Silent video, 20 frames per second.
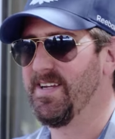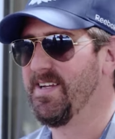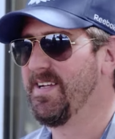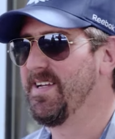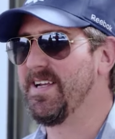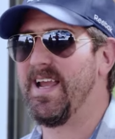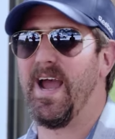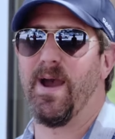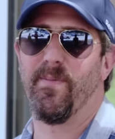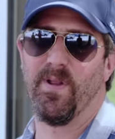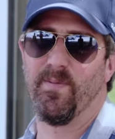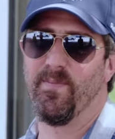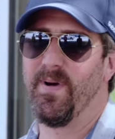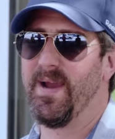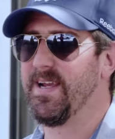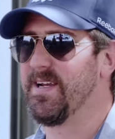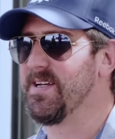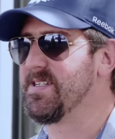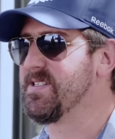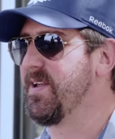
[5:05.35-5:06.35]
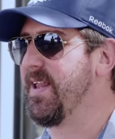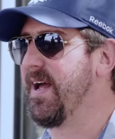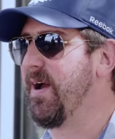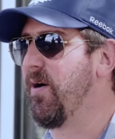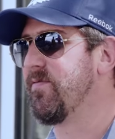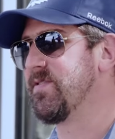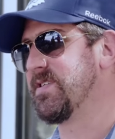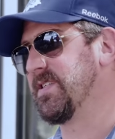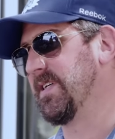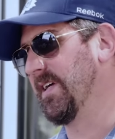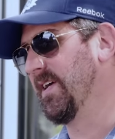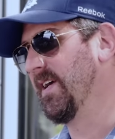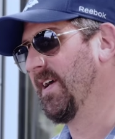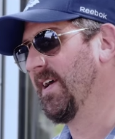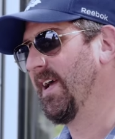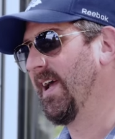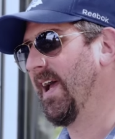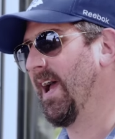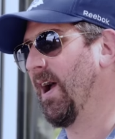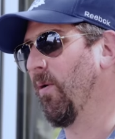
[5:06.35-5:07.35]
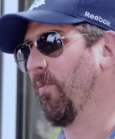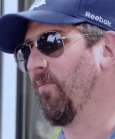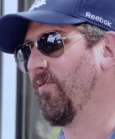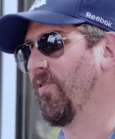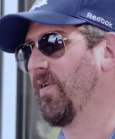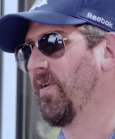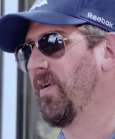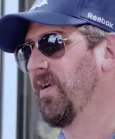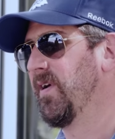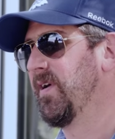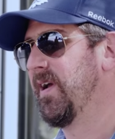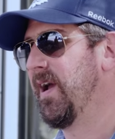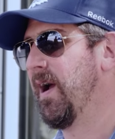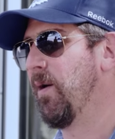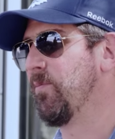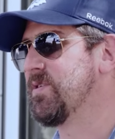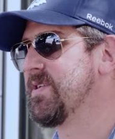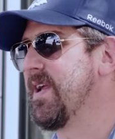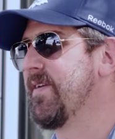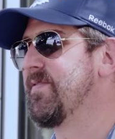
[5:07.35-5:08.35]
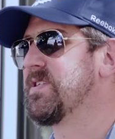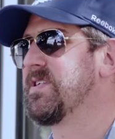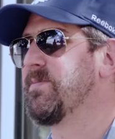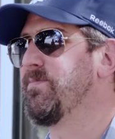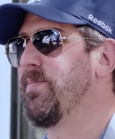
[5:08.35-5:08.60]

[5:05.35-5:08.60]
a cabinet maker, so that obviously helped helped yeah. save you